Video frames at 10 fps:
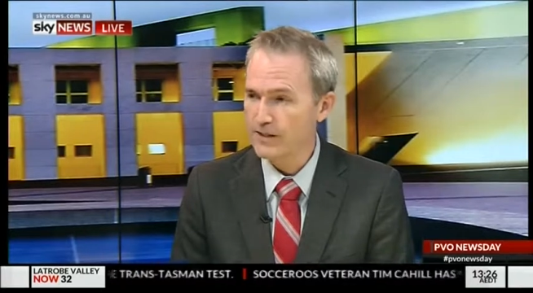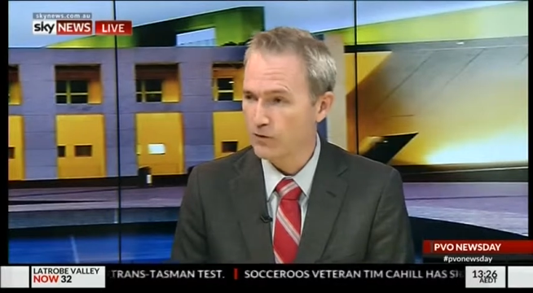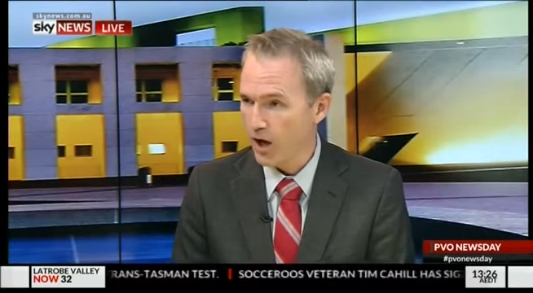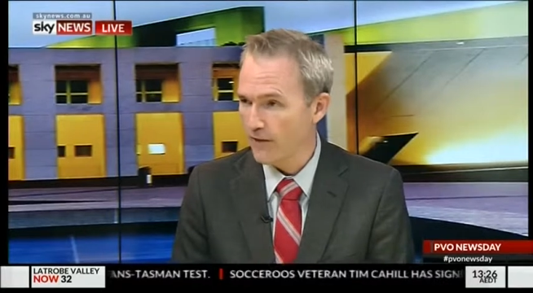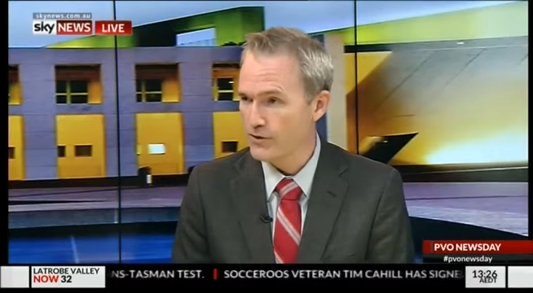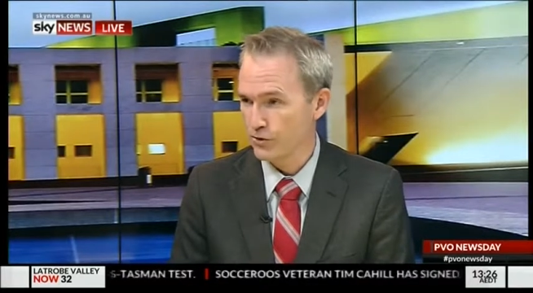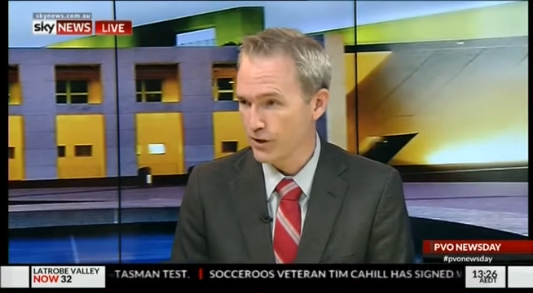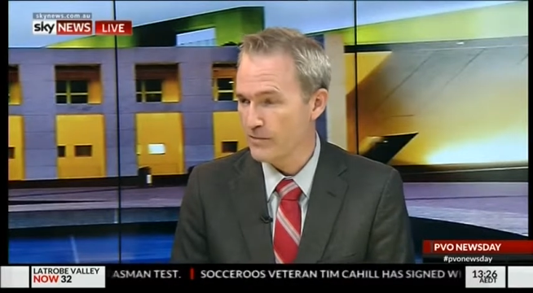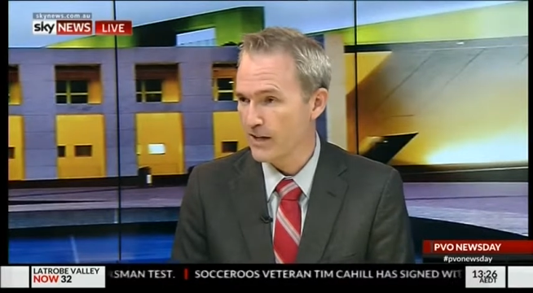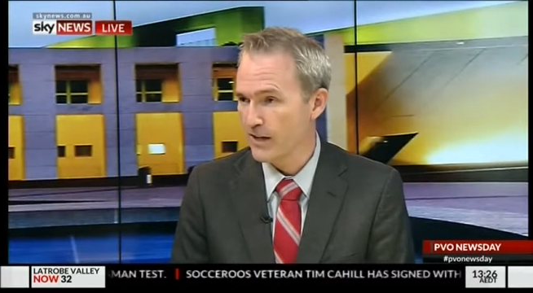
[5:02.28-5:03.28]
of live
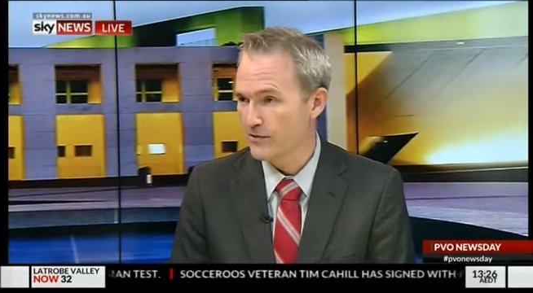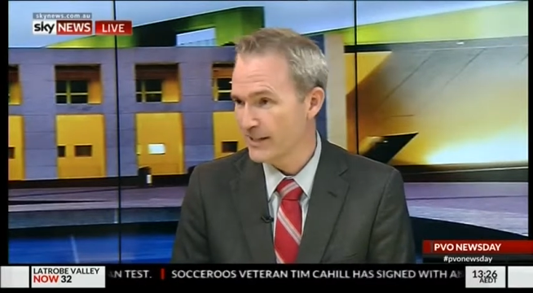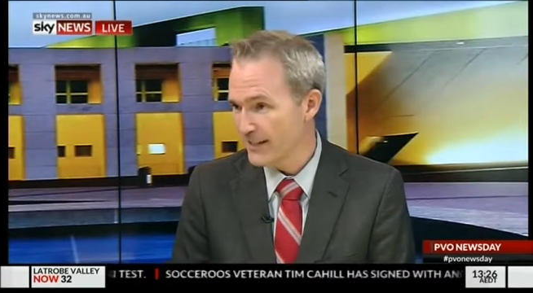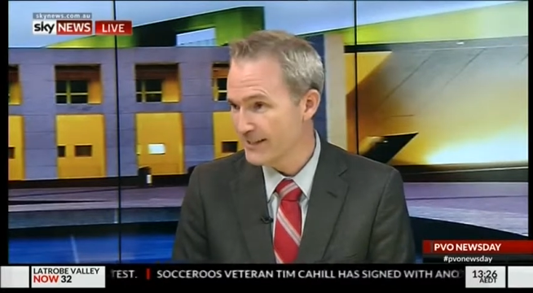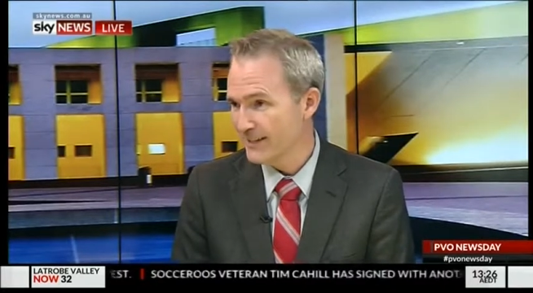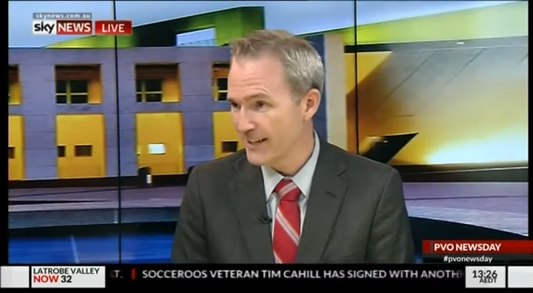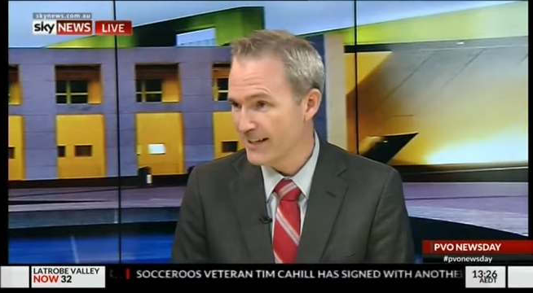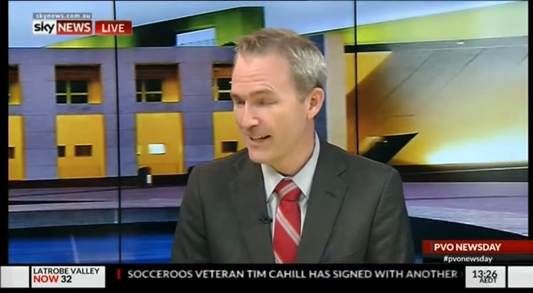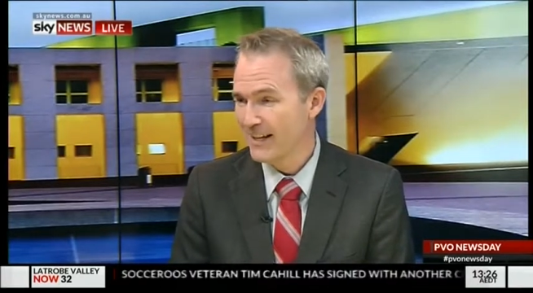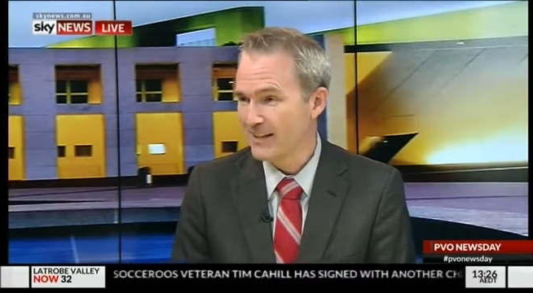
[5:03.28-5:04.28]
streaming over the
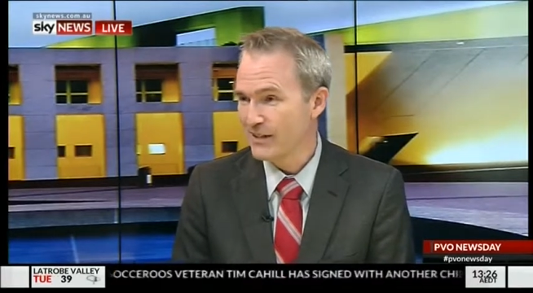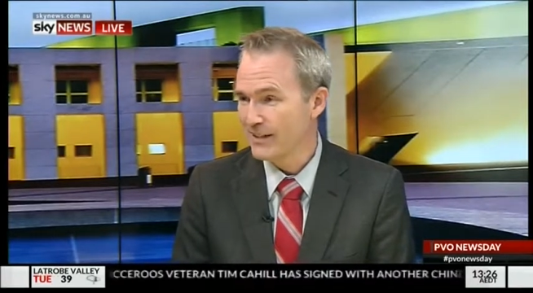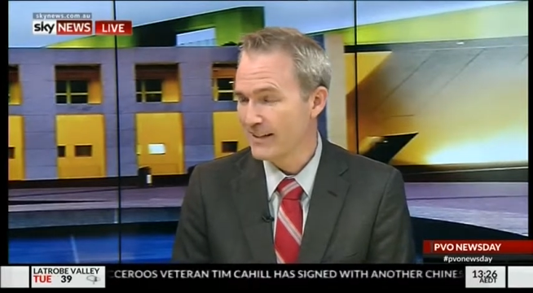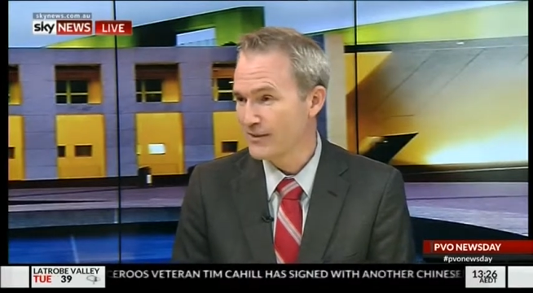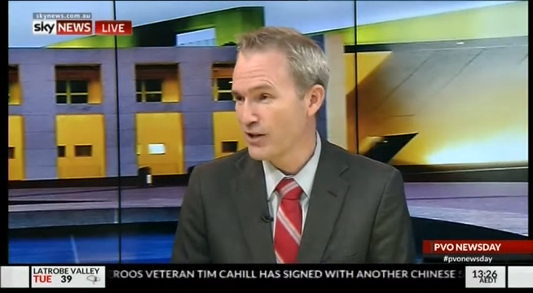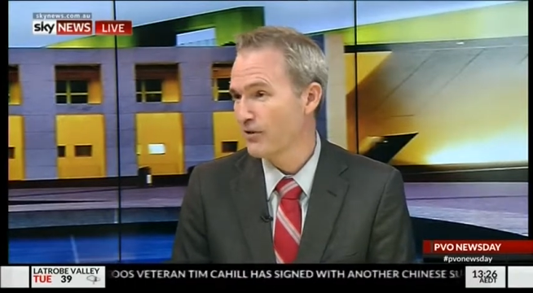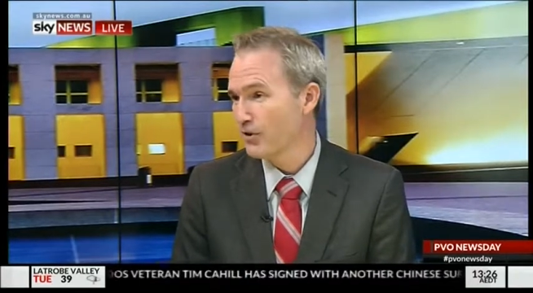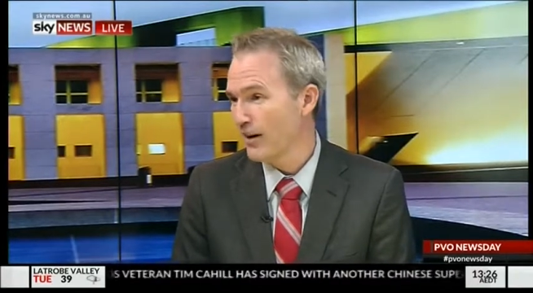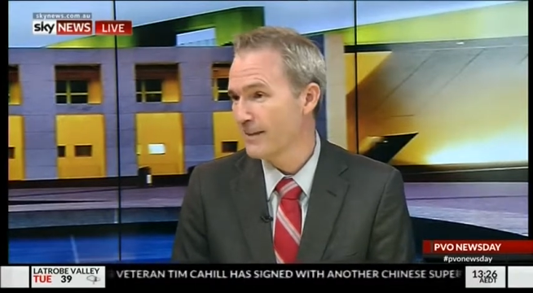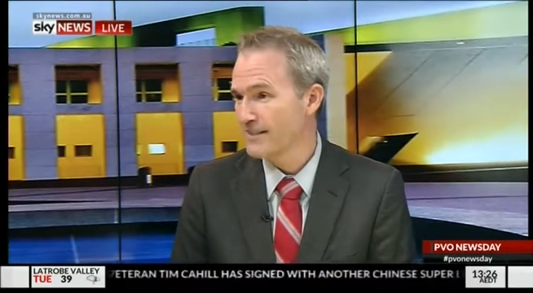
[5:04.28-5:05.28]
internet, you can get Channel
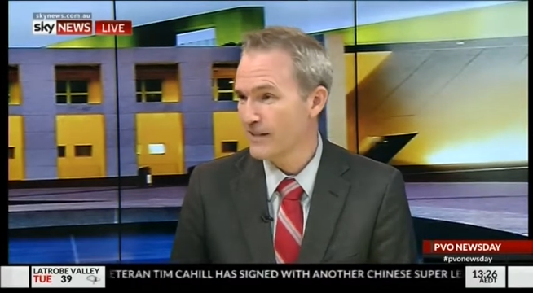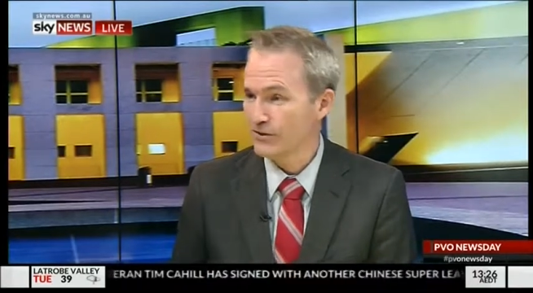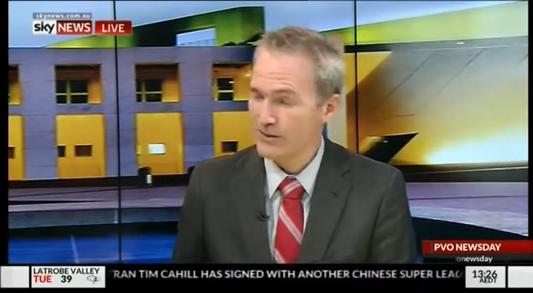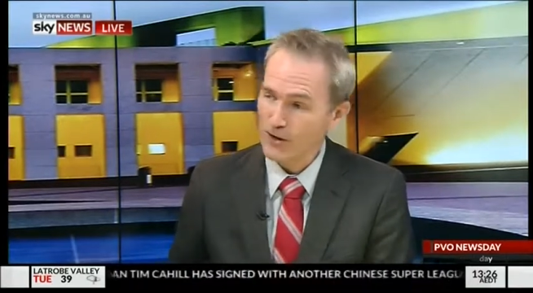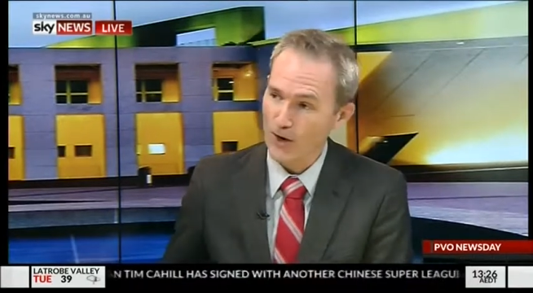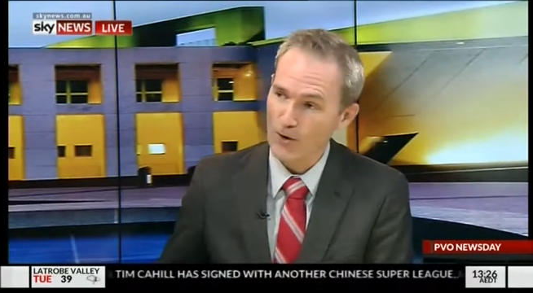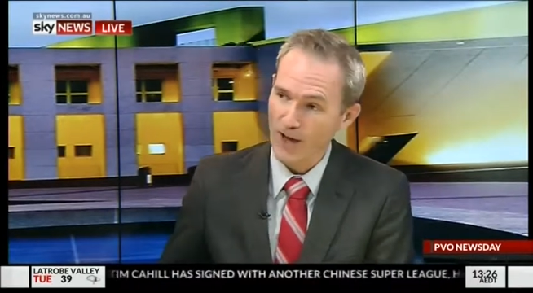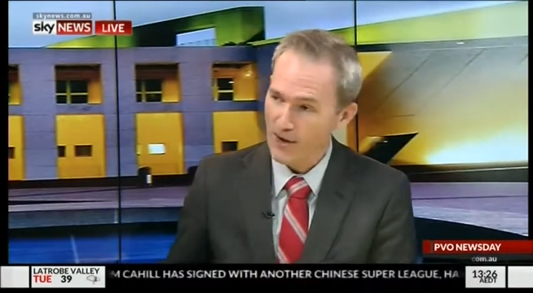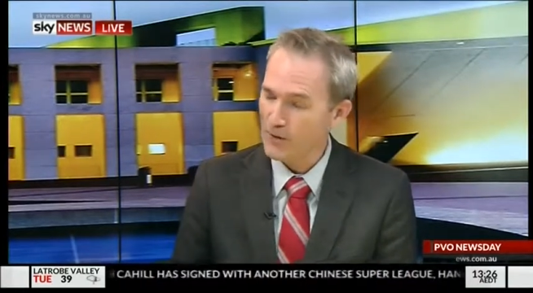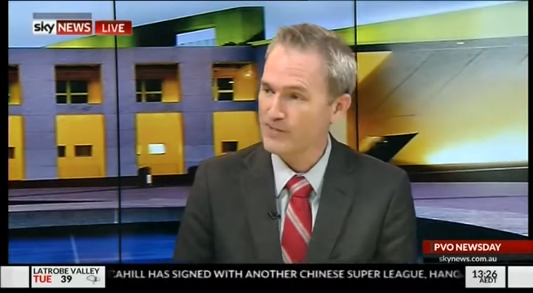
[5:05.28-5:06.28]
9 and 7 can go
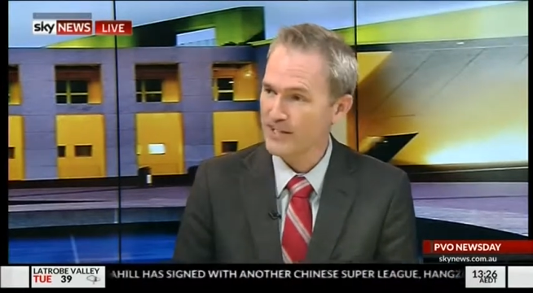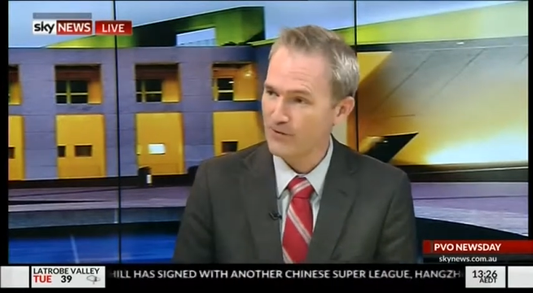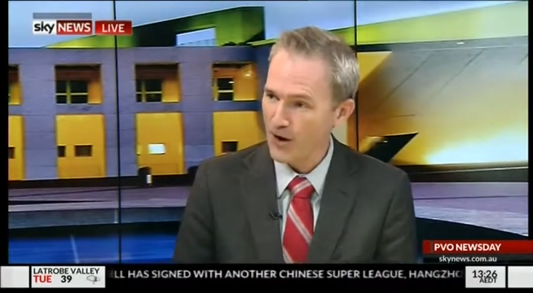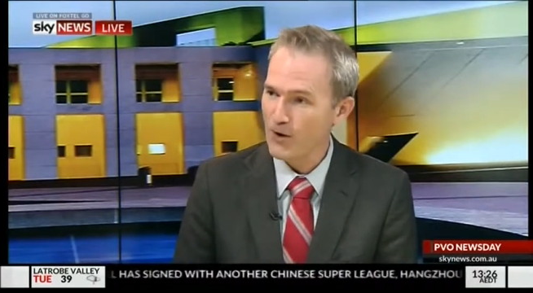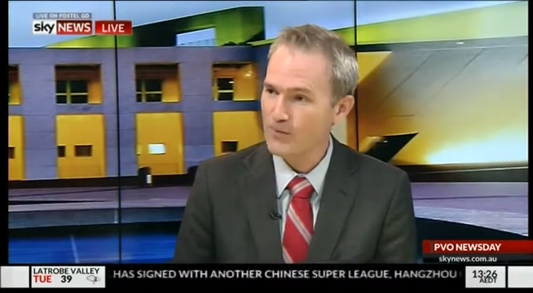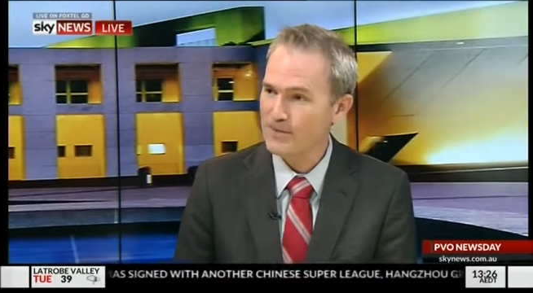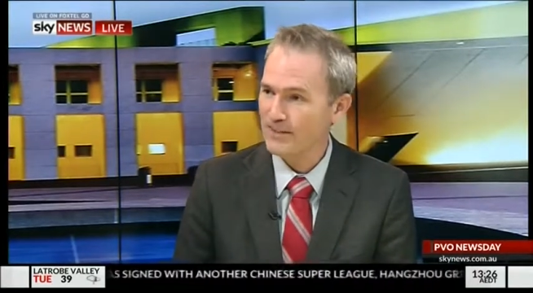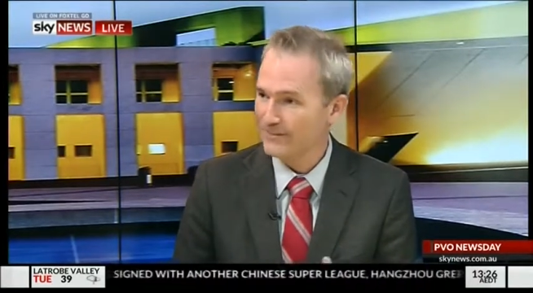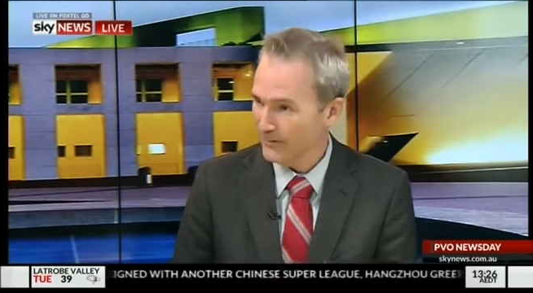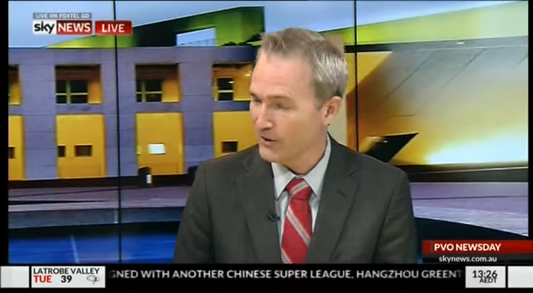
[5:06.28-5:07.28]
100% of homes
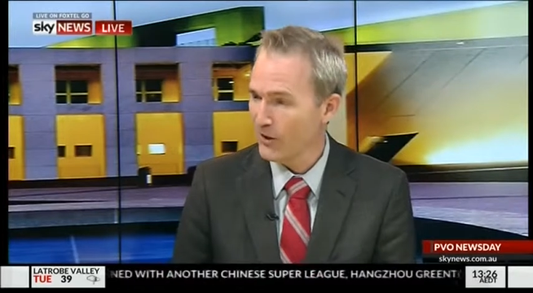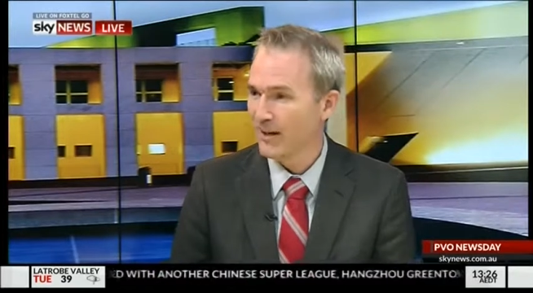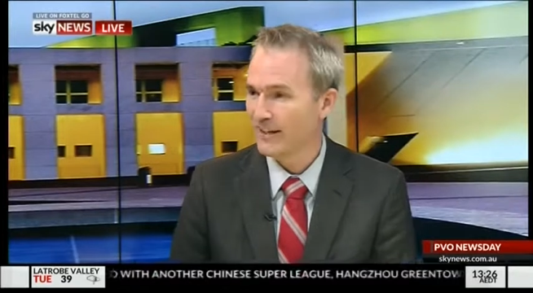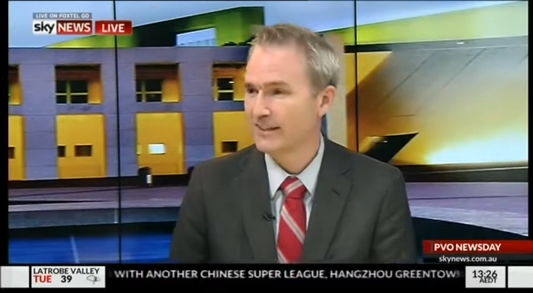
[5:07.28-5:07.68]
online.